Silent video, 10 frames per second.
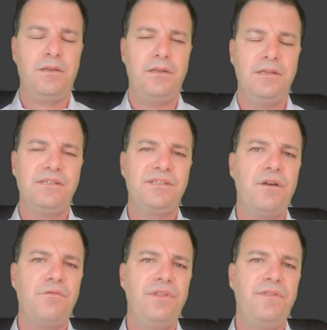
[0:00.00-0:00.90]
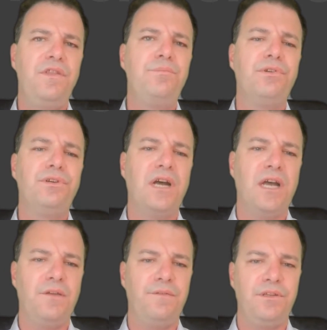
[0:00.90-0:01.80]
Let's start with a deeper
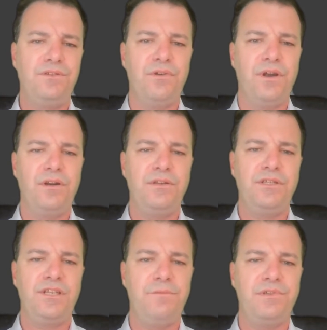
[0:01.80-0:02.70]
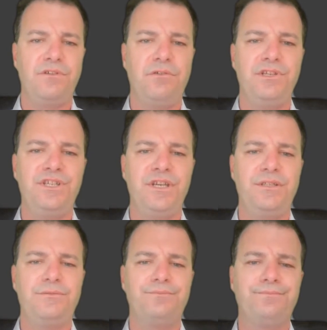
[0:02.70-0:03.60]
dive into energy savings green
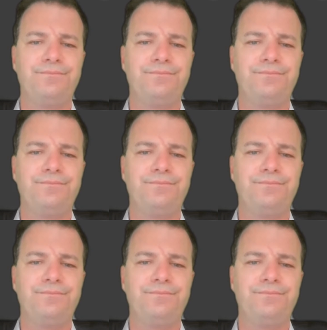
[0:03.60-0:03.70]
shade.